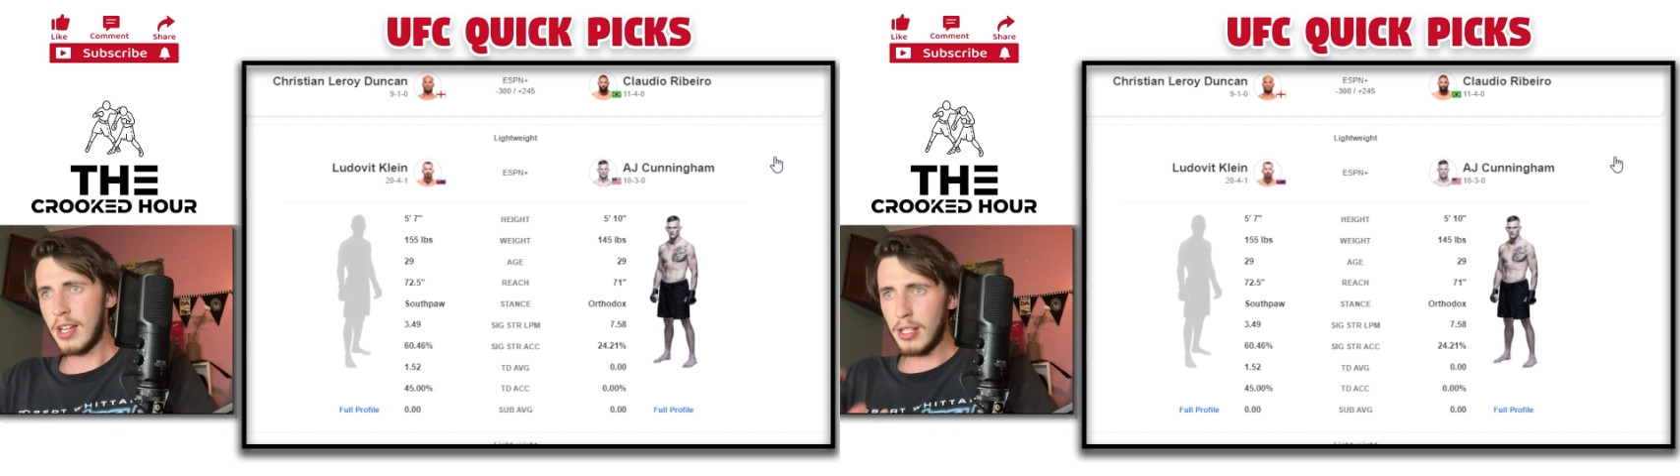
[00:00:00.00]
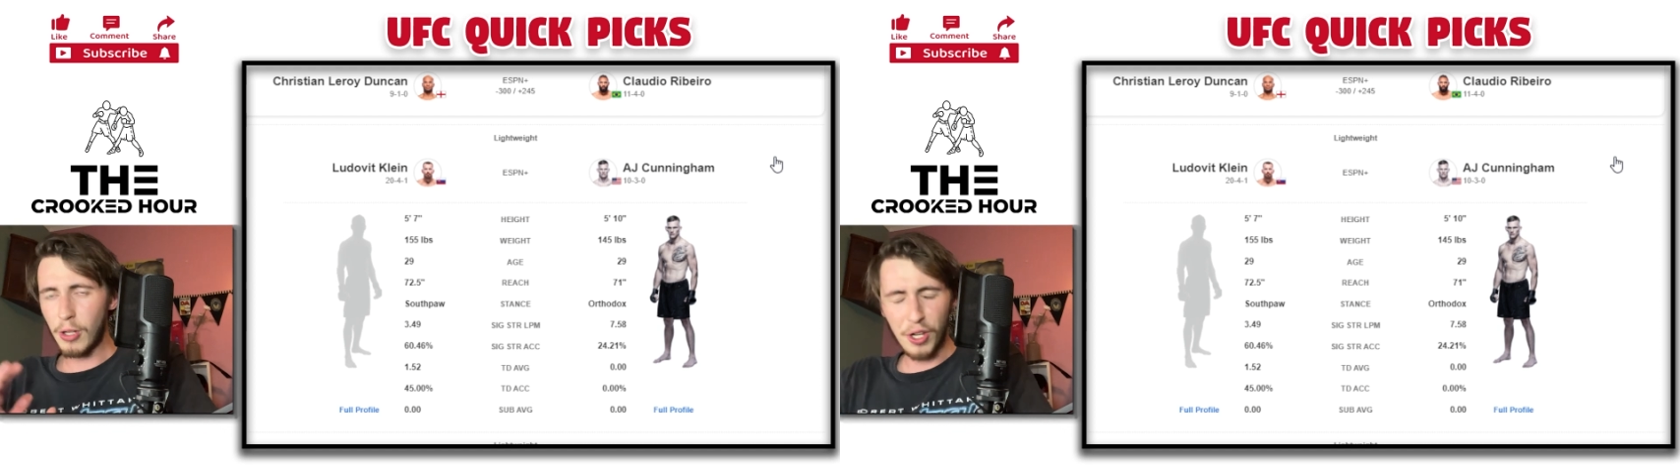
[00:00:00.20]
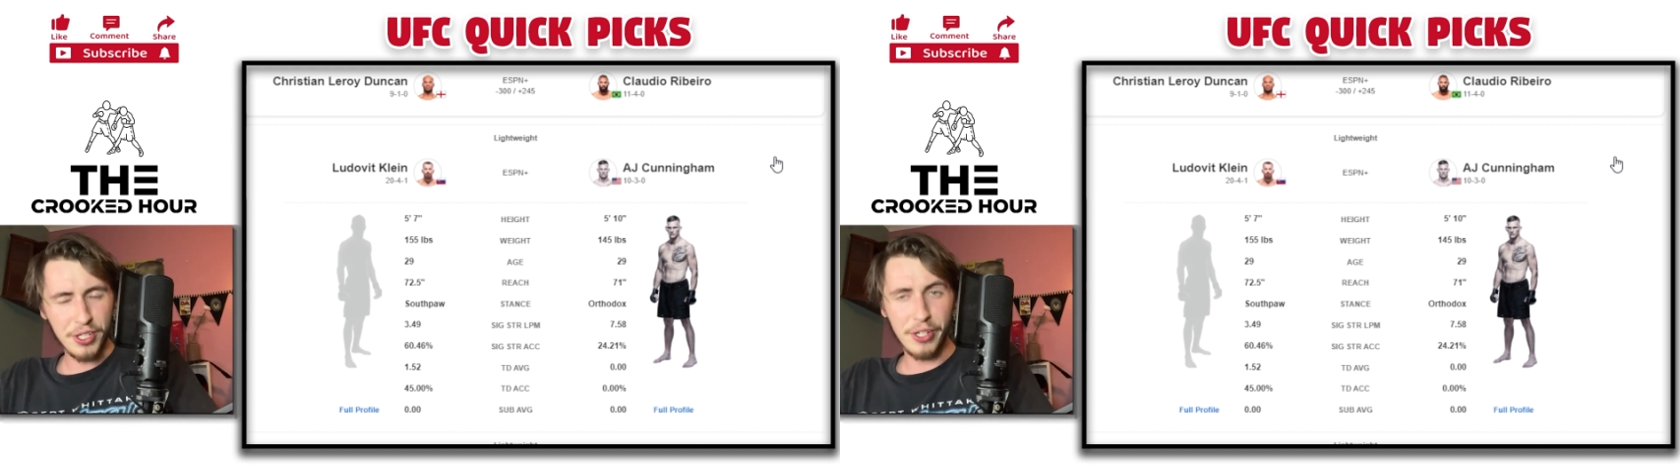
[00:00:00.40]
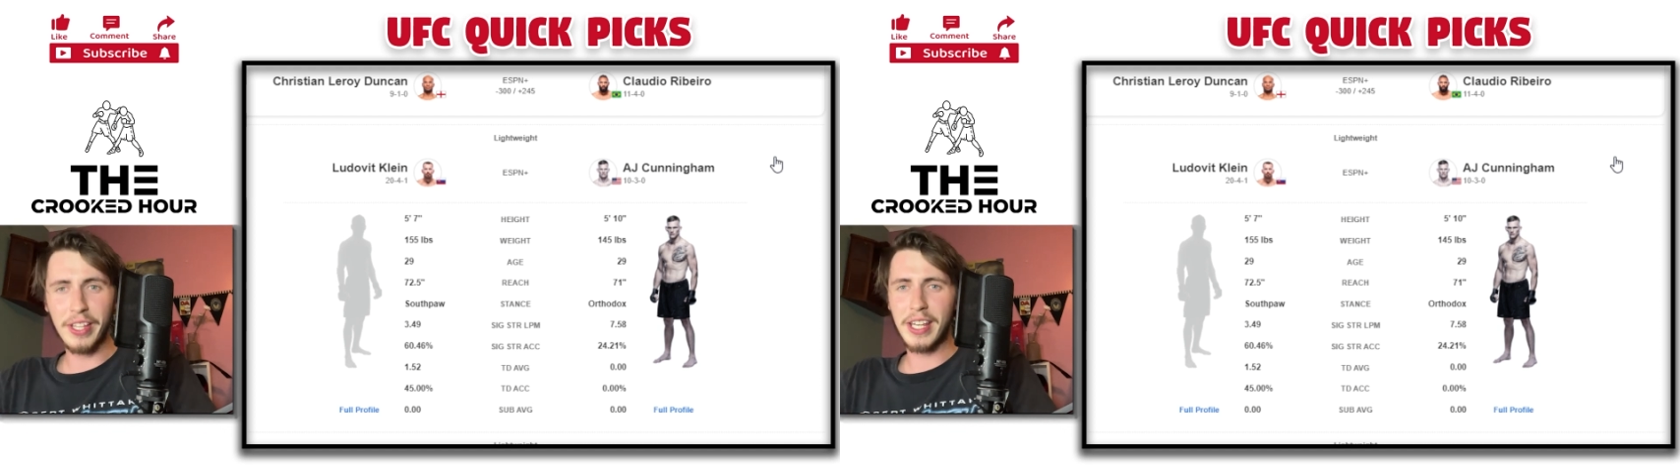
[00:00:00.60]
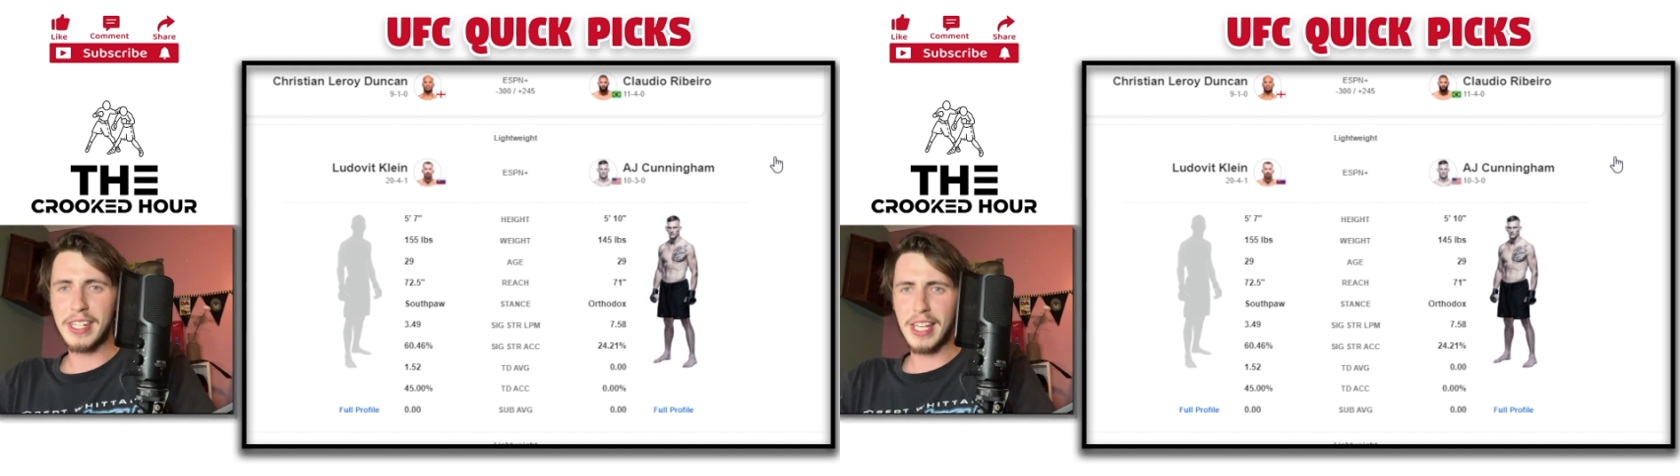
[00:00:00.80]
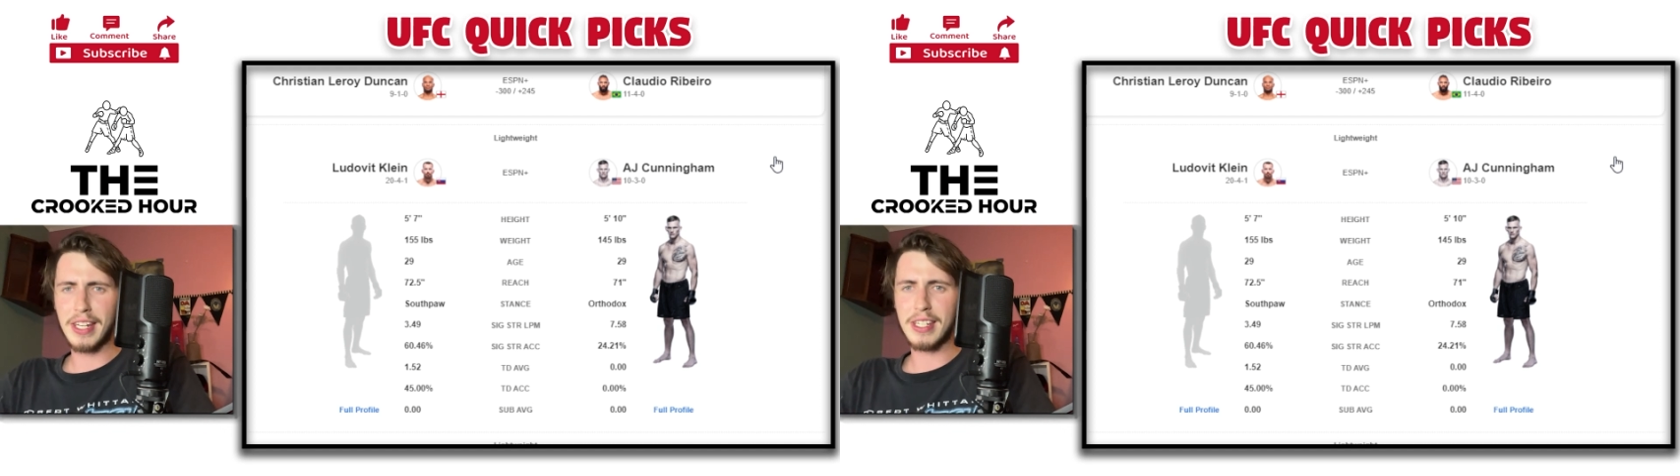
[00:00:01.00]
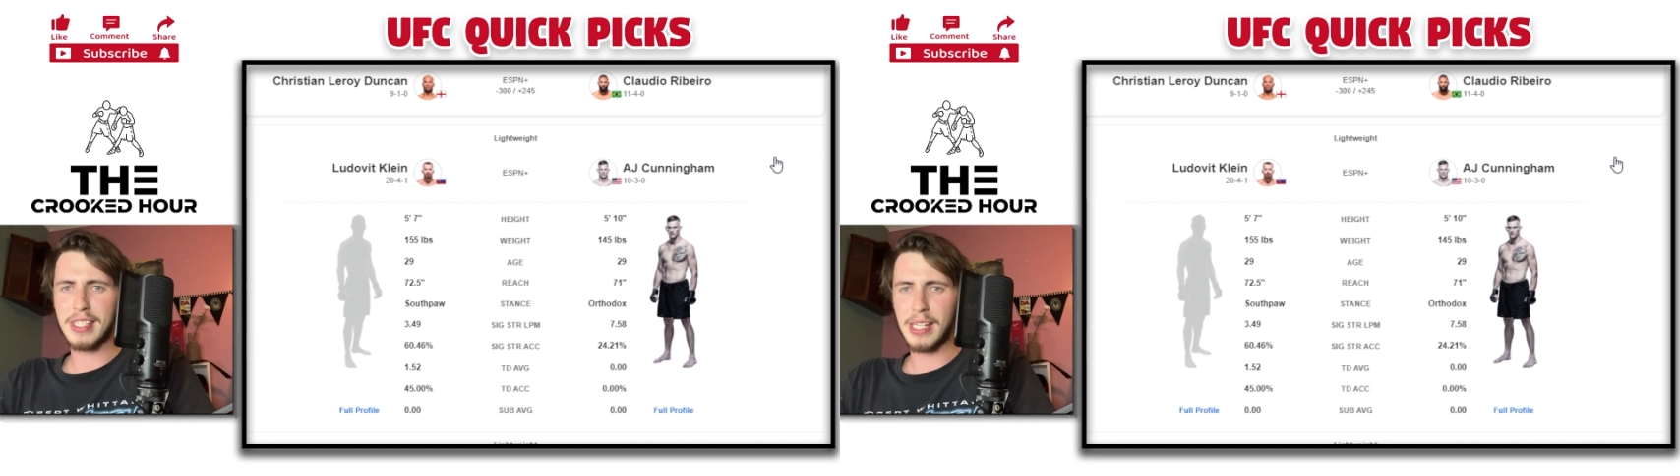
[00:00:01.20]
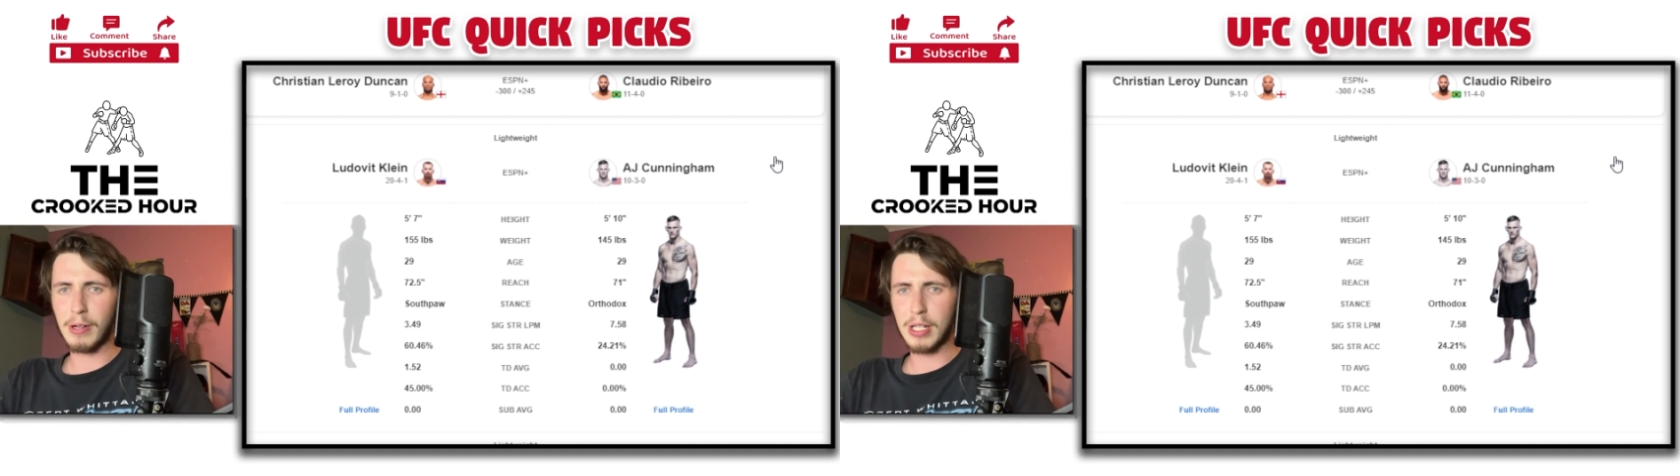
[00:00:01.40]
Lost on the Contender
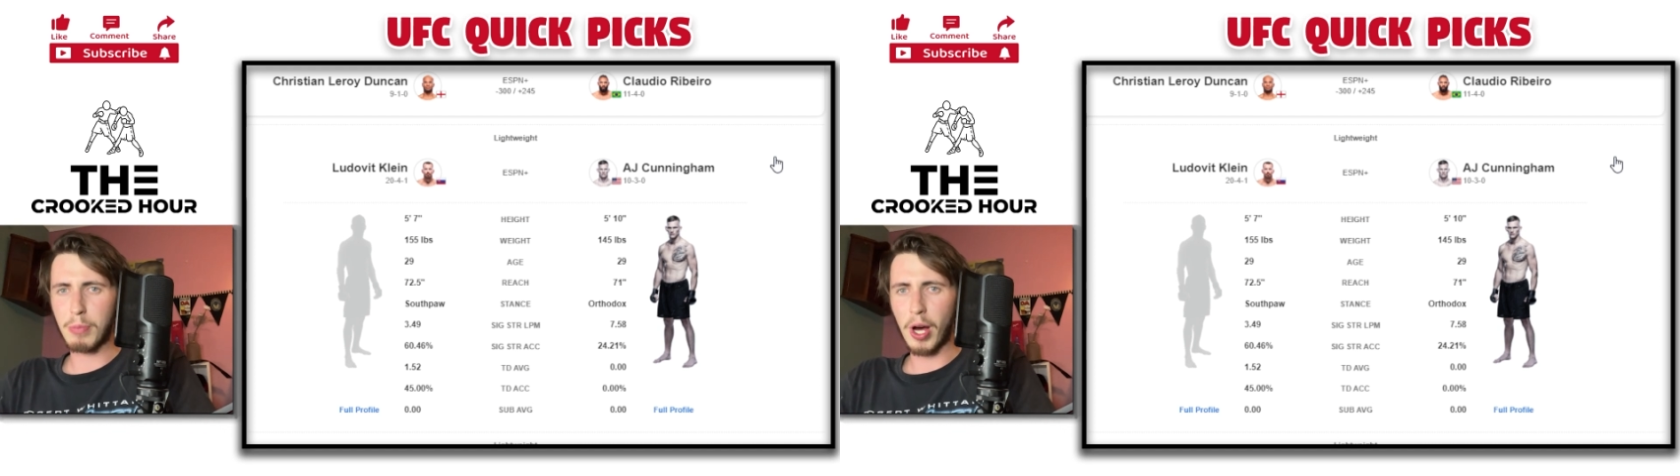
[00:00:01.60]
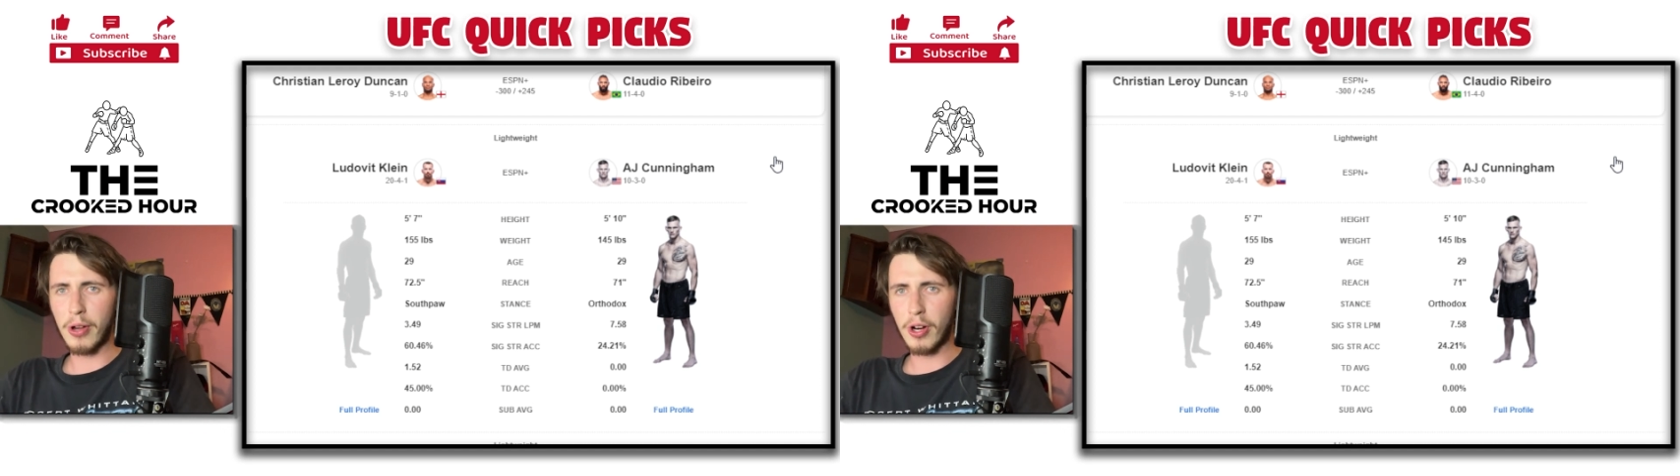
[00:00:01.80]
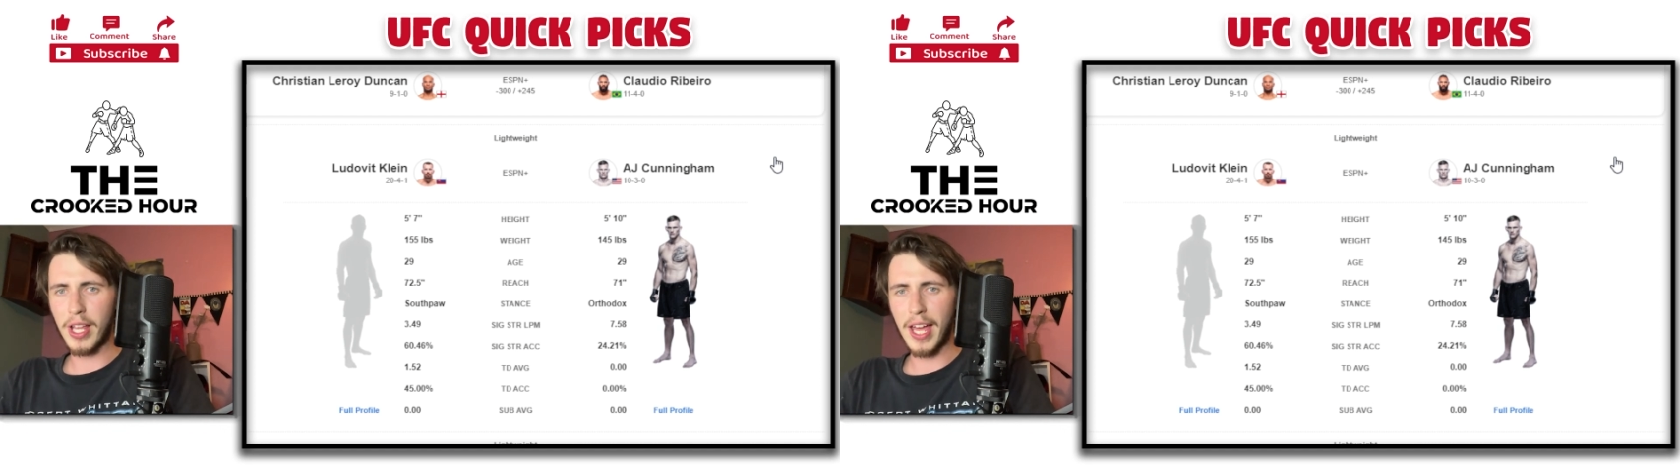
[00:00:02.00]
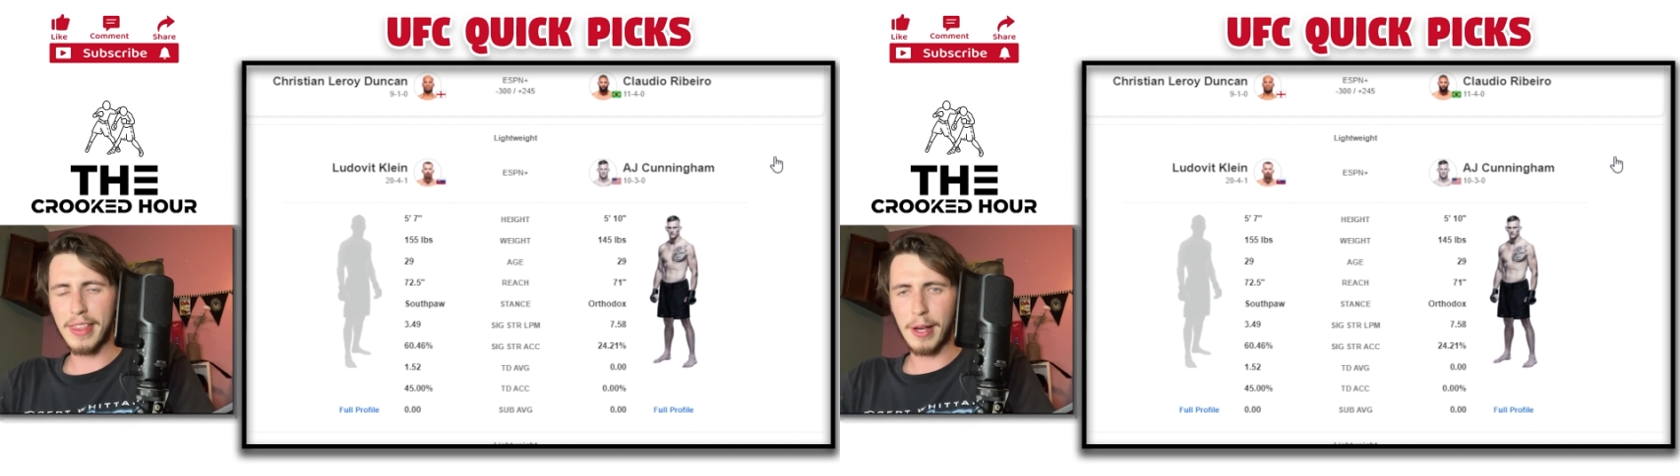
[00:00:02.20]
Series by knockout.